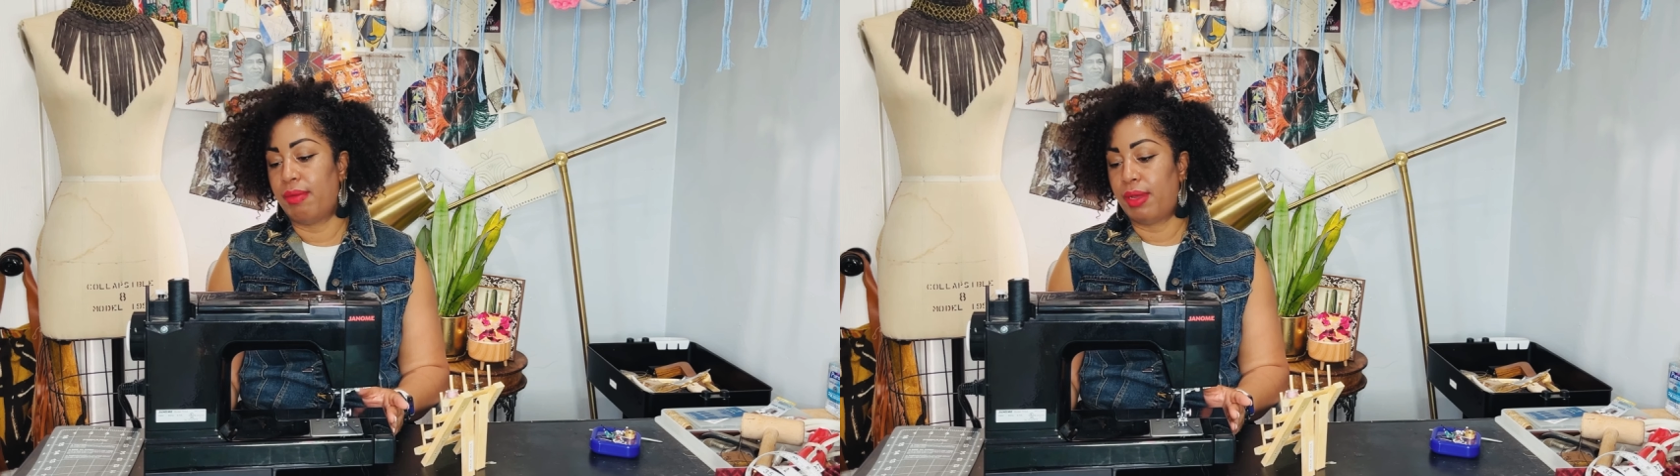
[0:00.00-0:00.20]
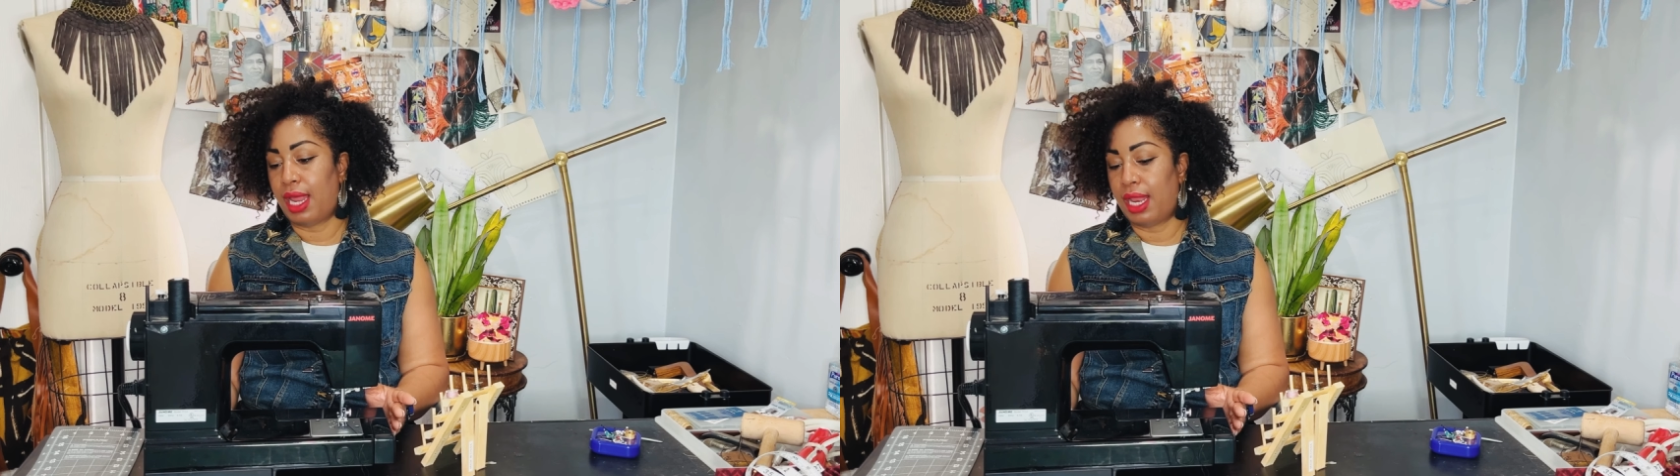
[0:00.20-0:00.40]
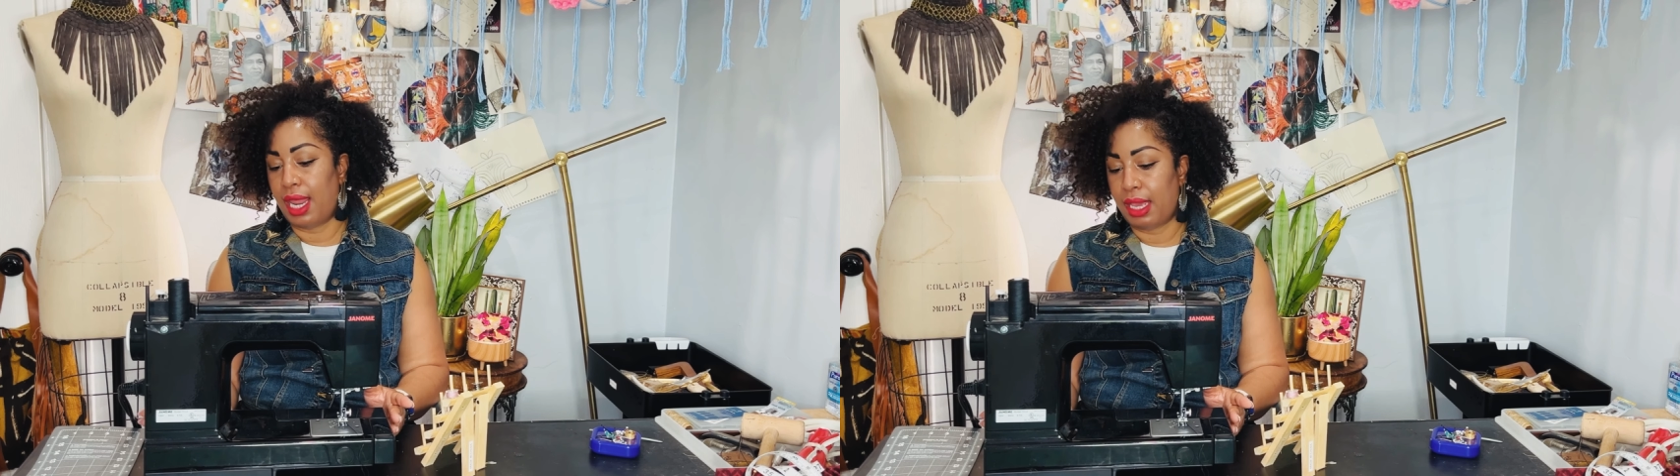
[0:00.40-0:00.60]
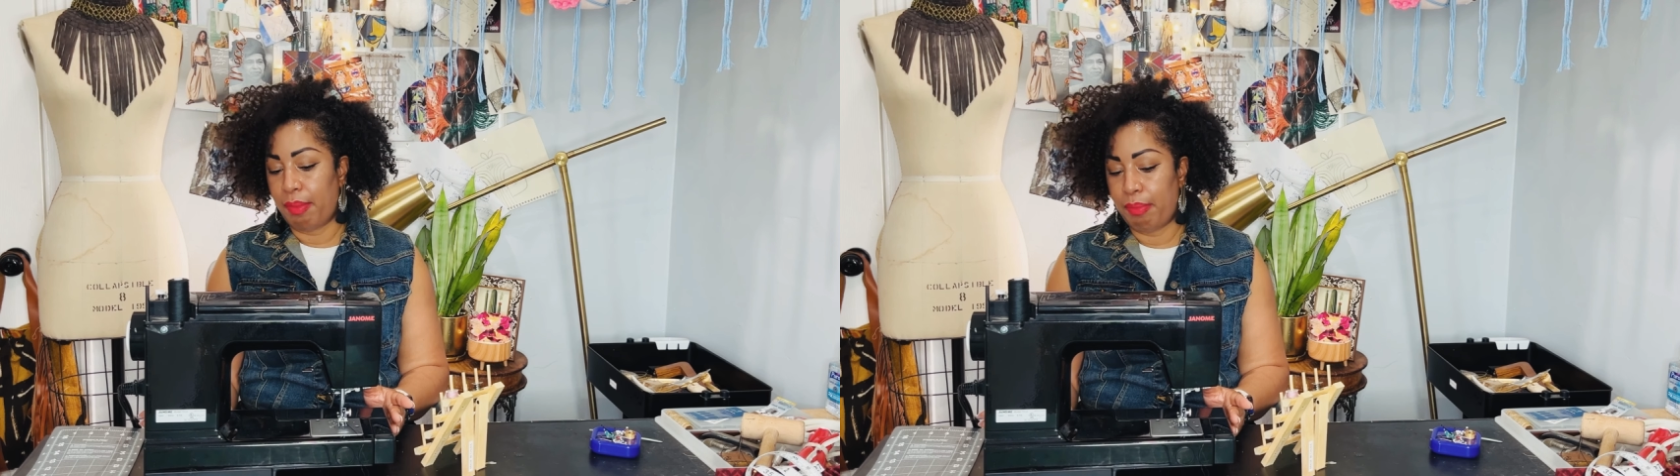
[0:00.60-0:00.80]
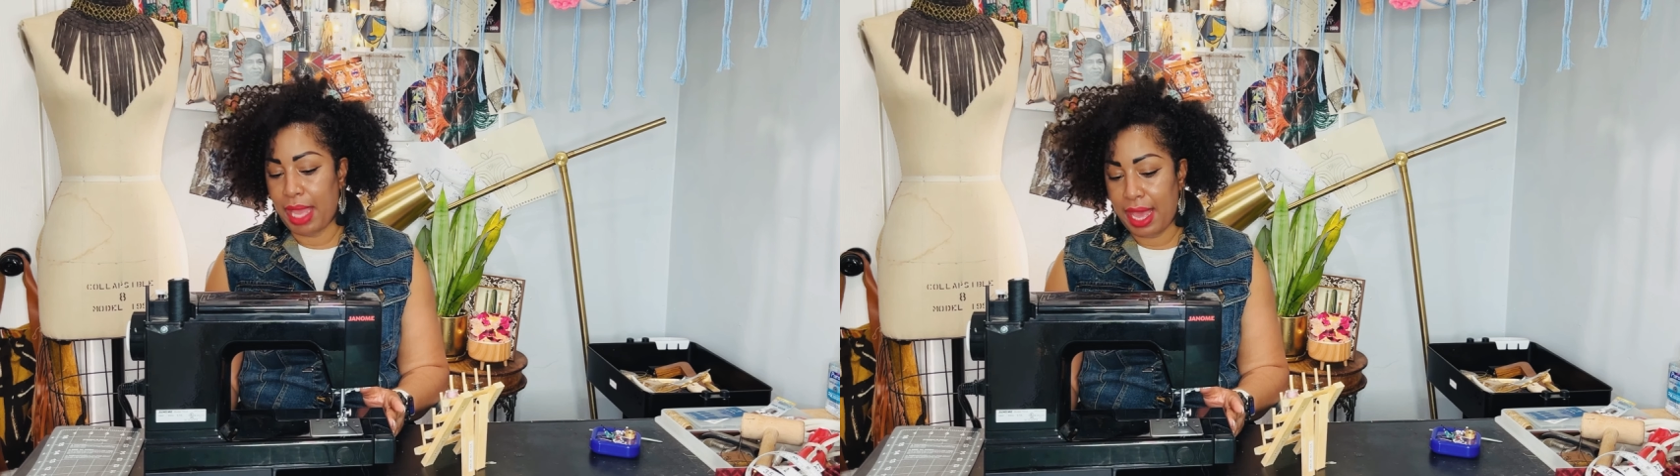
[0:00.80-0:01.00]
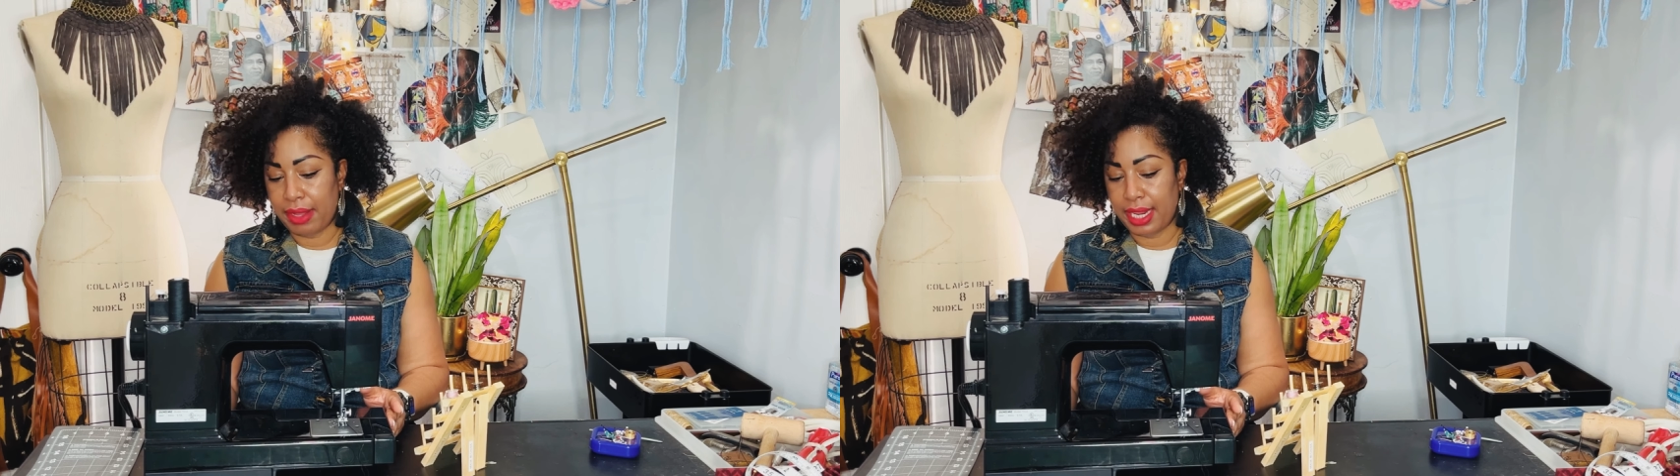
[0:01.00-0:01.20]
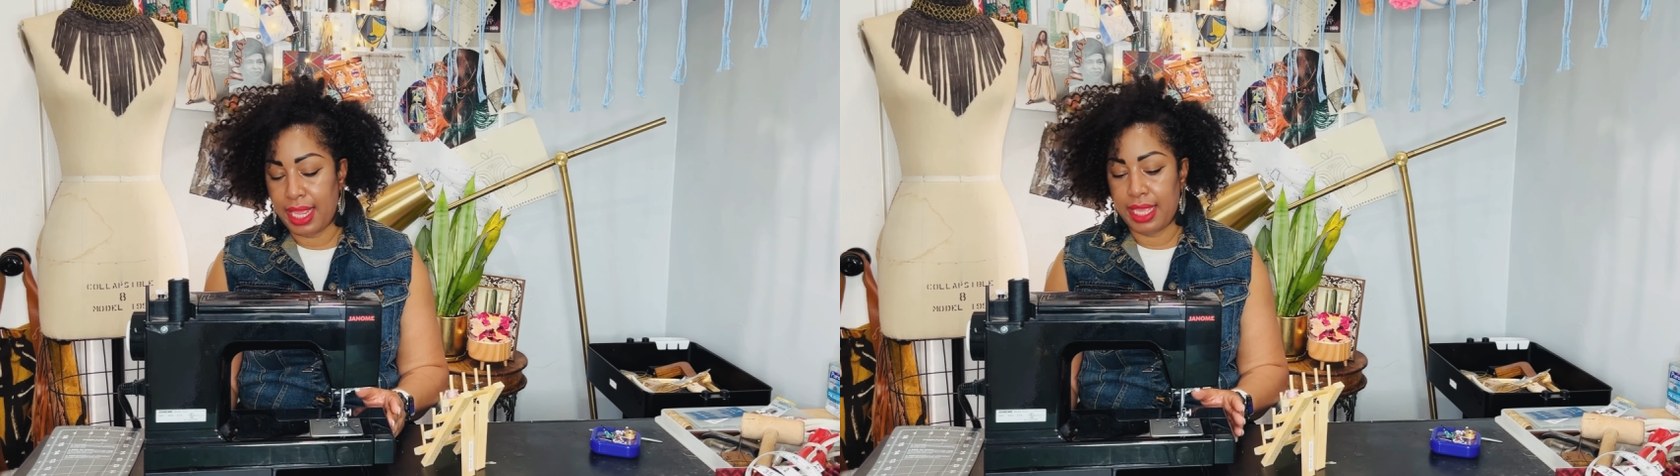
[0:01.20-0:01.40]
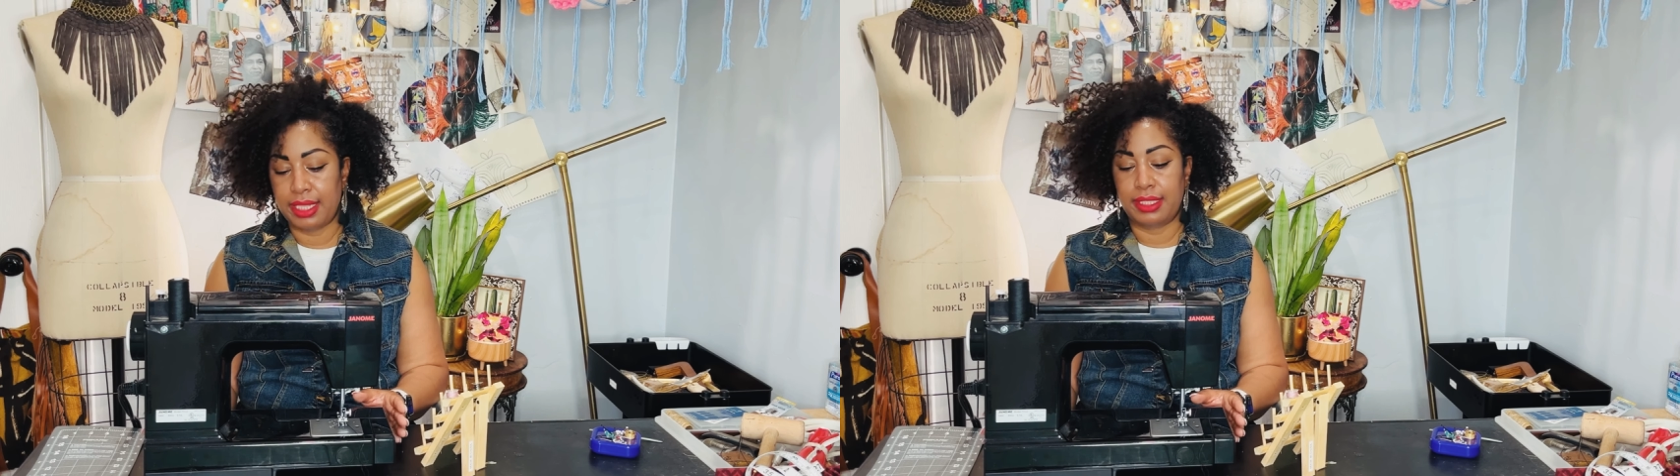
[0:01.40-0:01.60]
what I like about
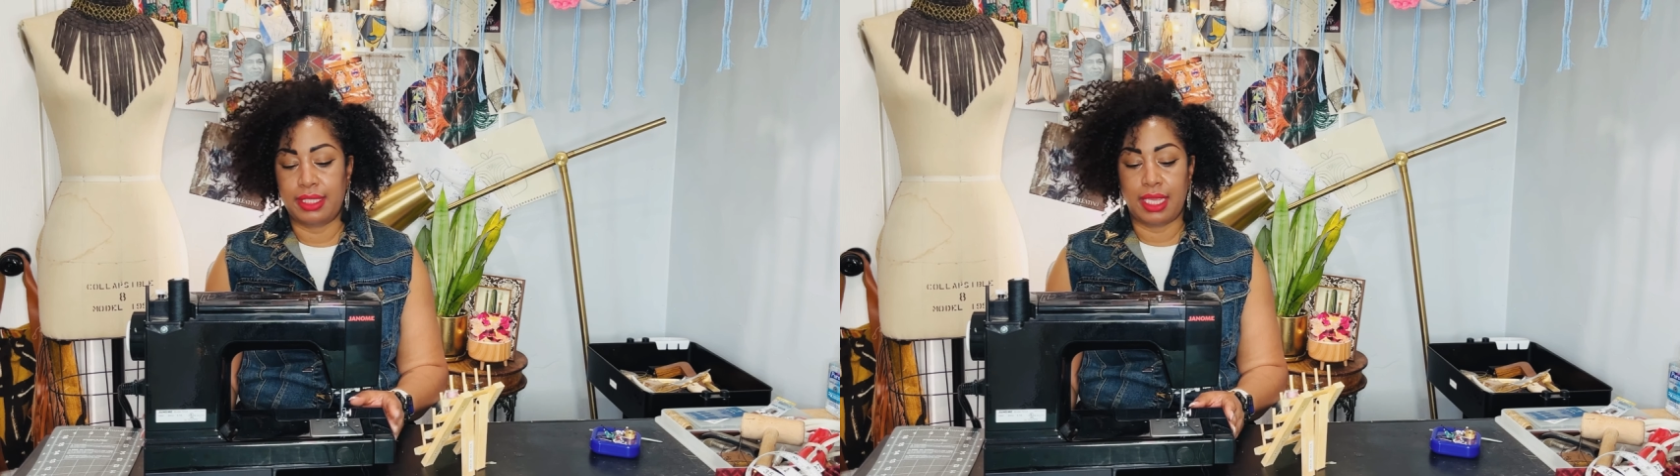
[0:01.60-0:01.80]
it.